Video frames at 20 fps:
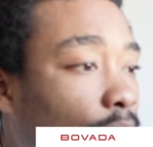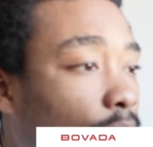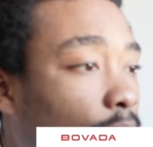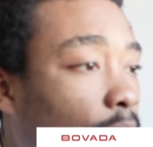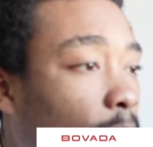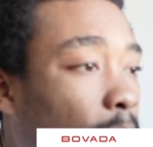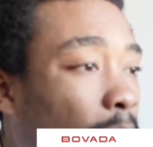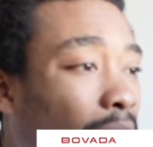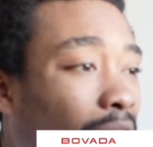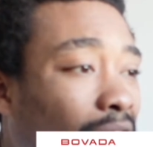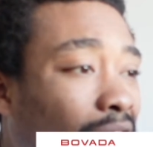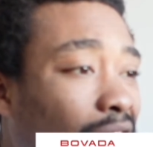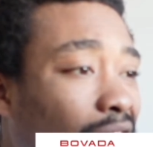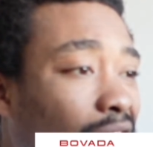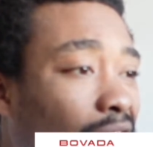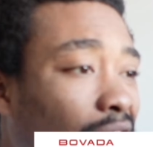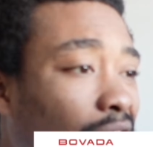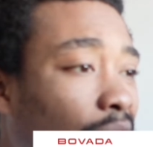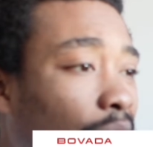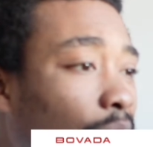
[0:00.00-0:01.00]
The Pelicans,
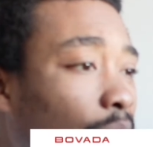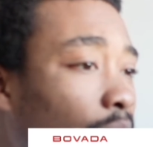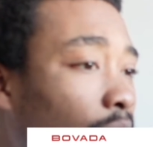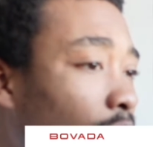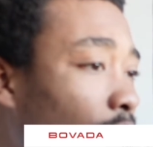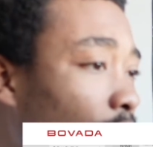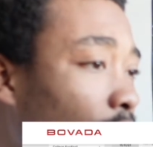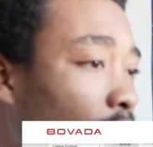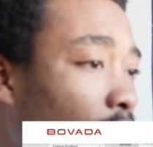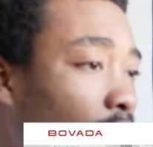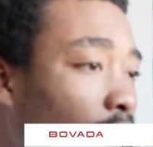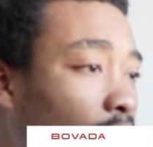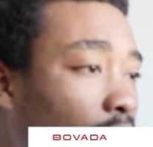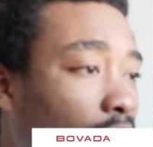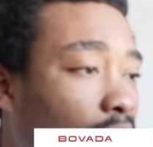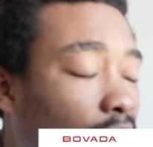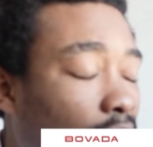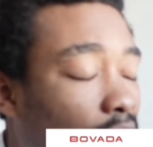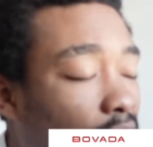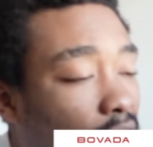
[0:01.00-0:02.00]
Heat, we know the
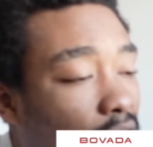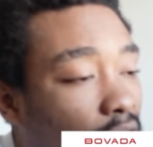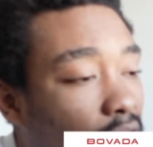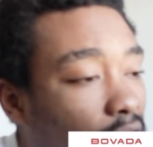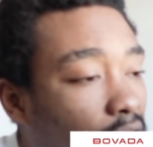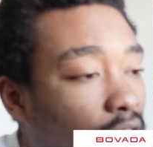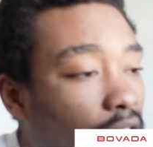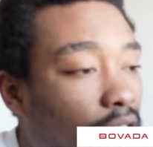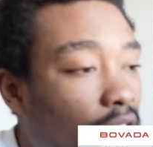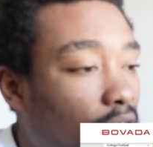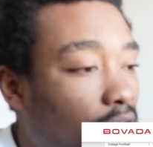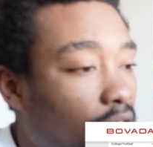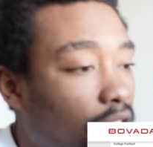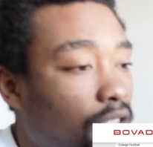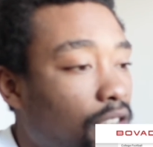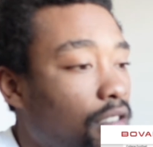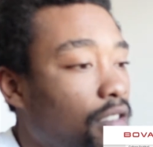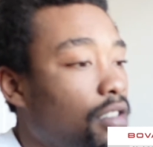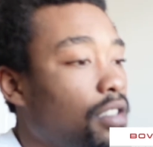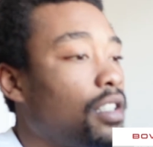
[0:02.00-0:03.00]
Heat. So I
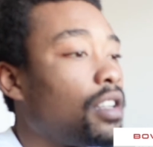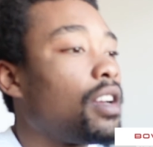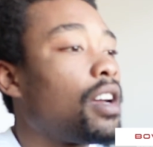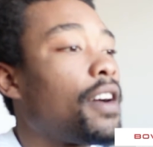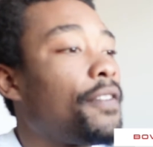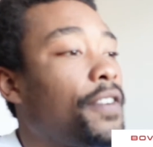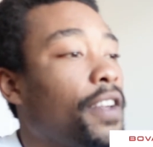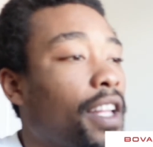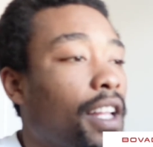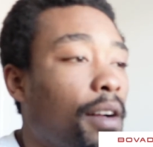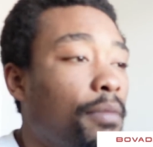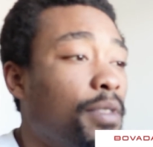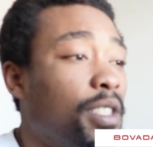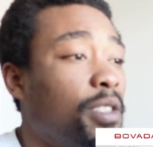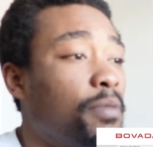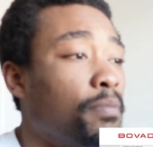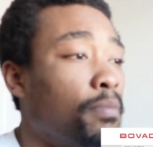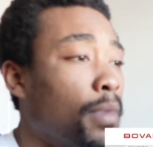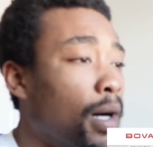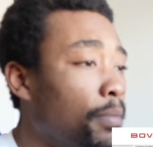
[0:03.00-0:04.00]
feel like I'm
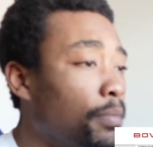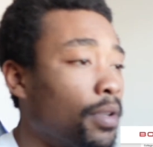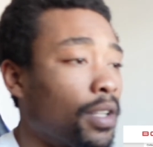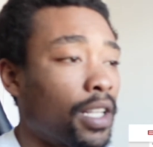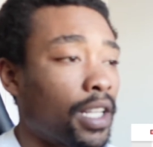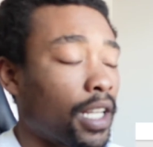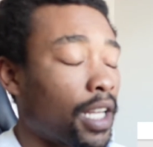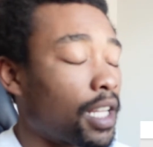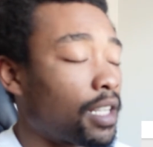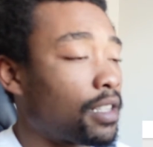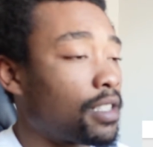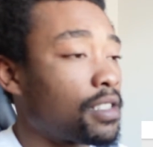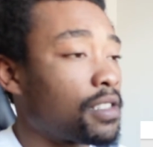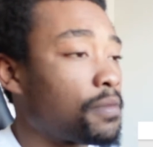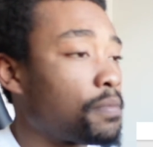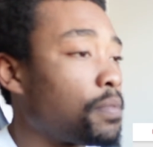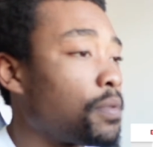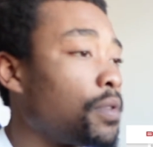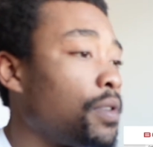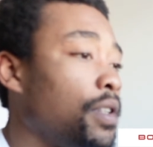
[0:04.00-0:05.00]
just mumbling at this
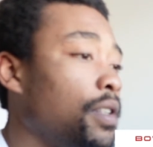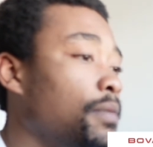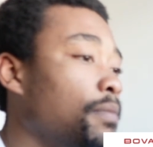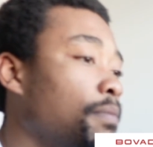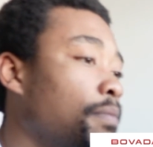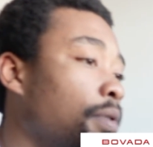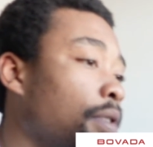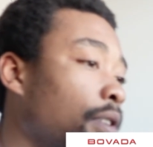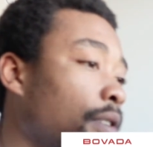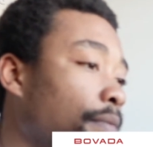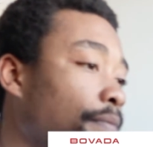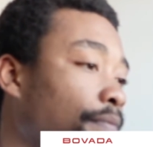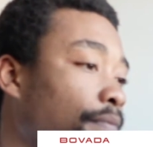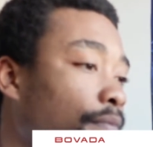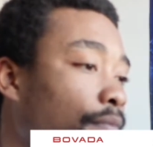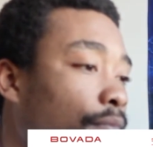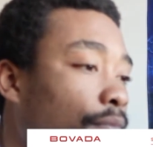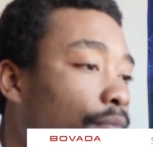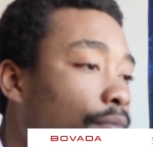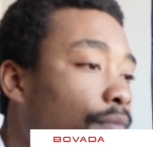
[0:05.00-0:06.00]
point, but
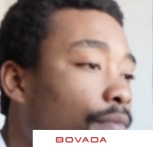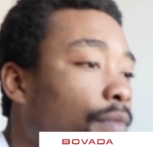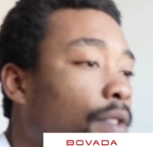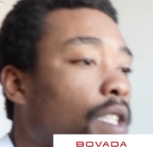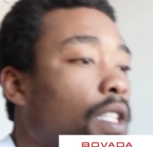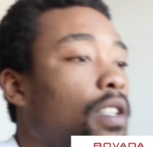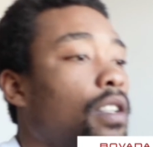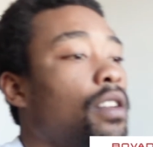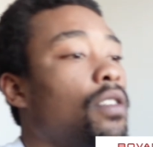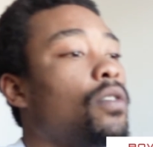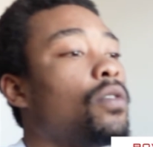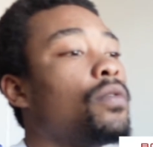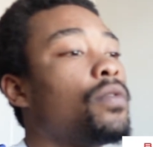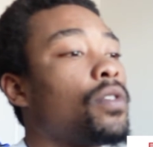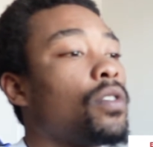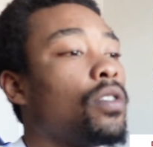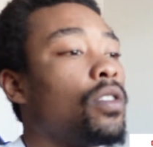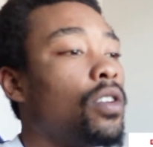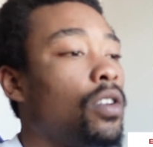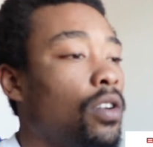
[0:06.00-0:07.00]

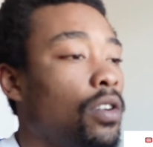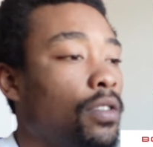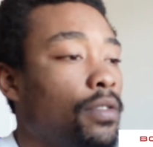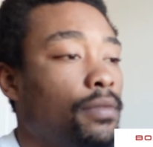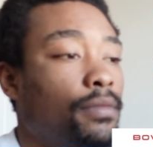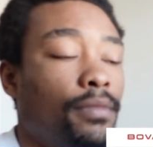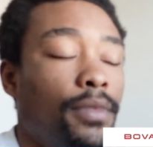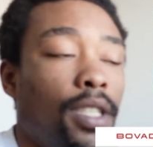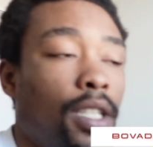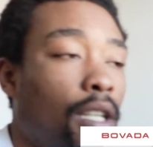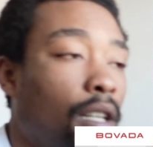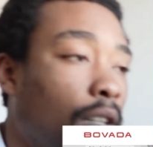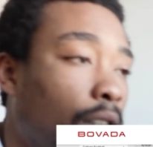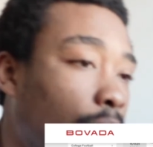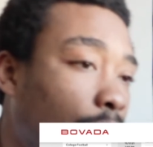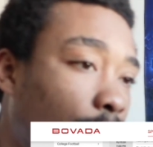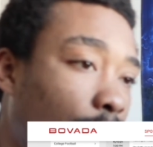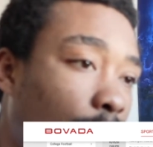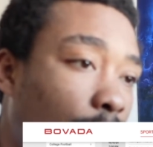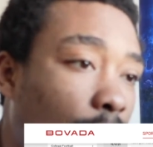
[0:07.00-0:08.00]
overall,
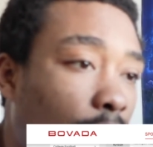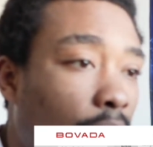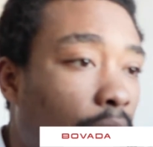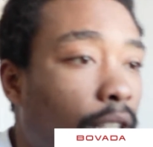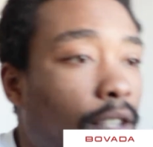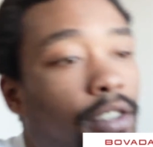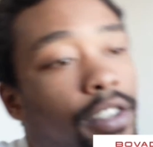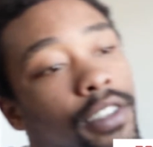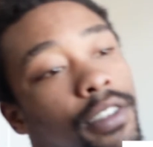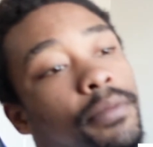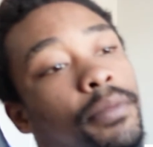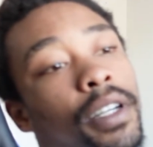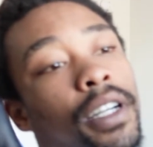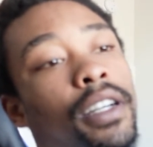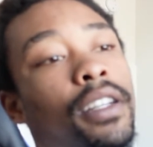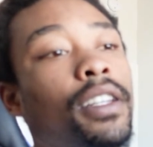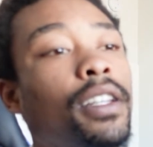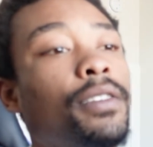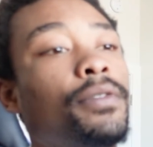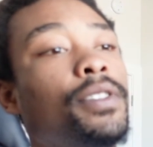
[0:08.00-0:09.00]
here is my
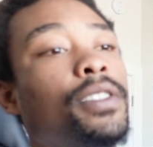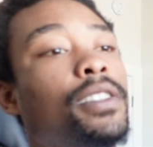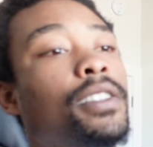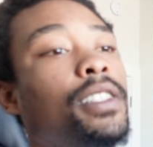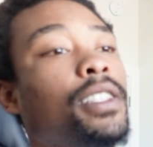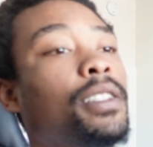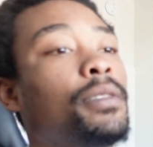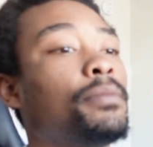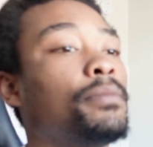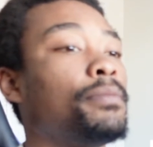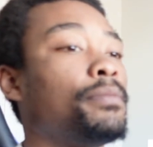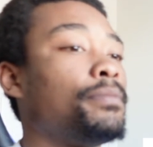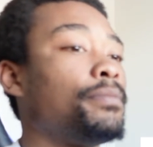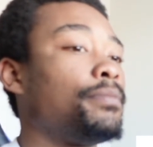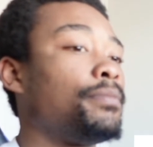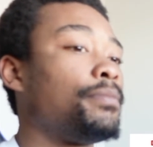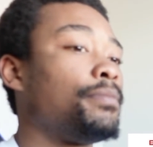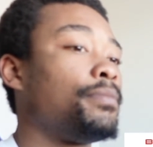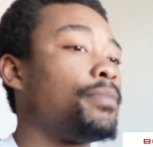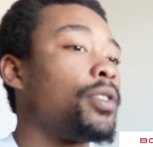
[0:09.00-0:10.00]
11-team
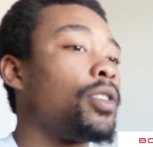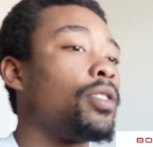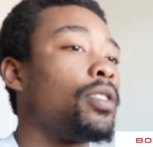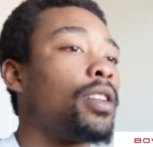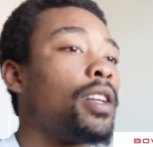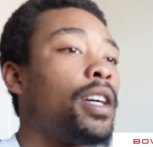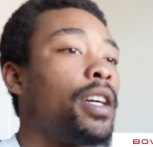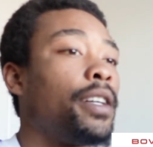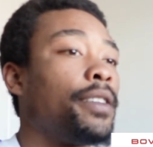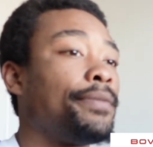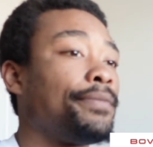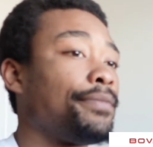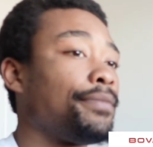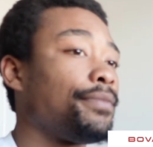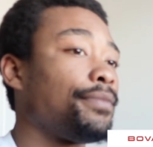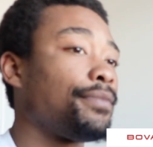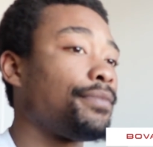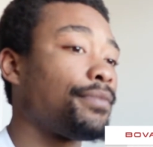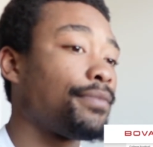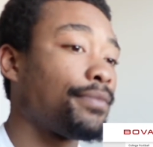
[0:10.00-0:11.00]
parlay.
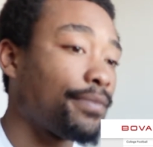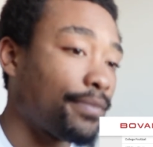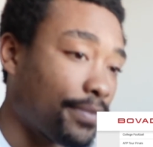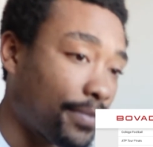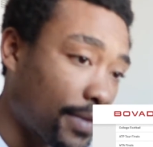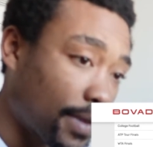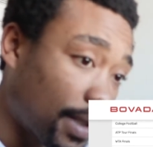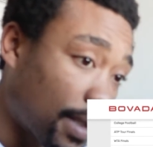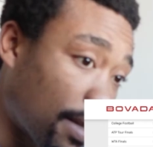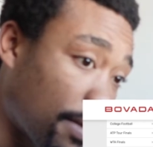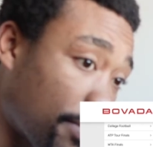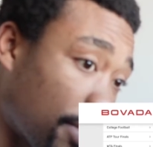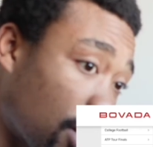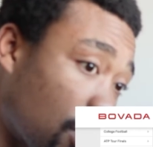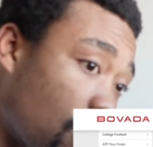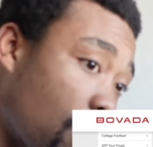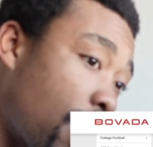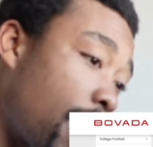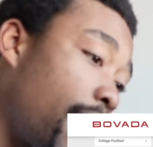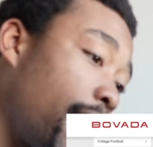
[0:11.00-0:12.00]
Let me
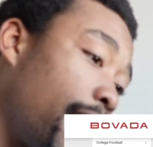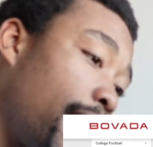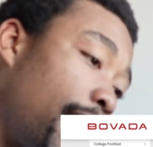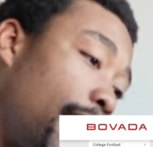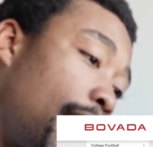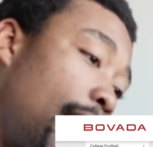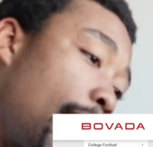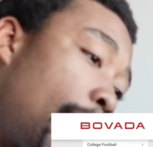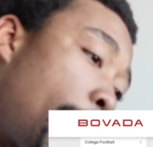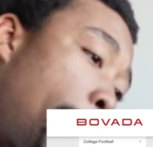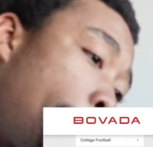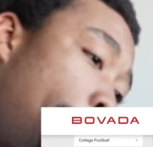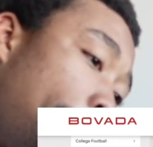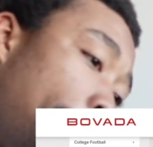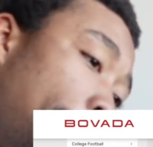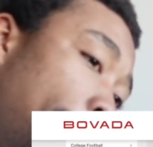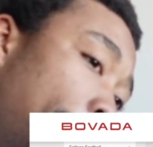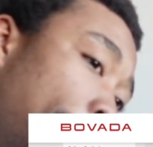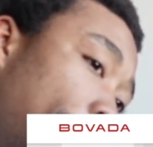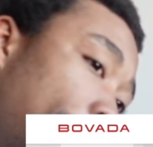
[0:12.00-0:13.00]
go ahead
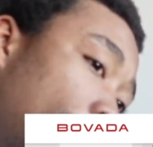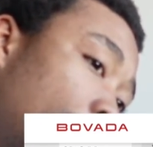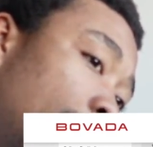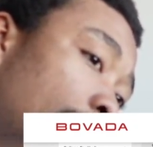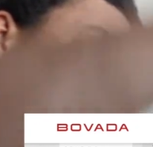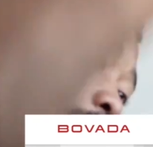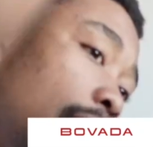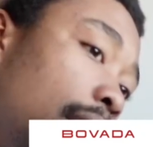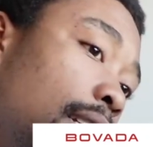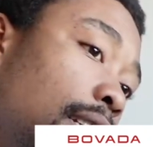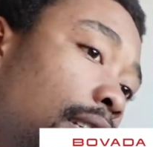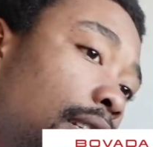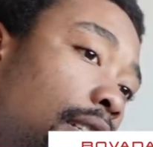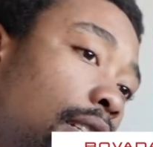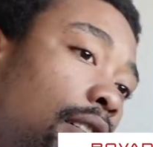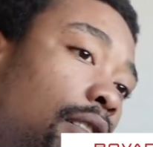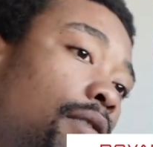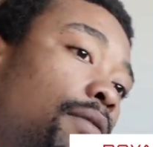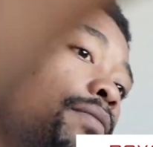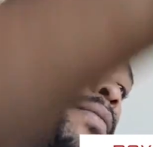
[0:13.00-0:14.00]
and
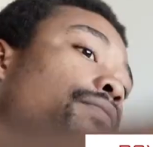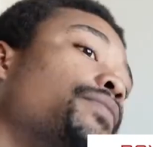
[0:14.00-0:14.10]
place.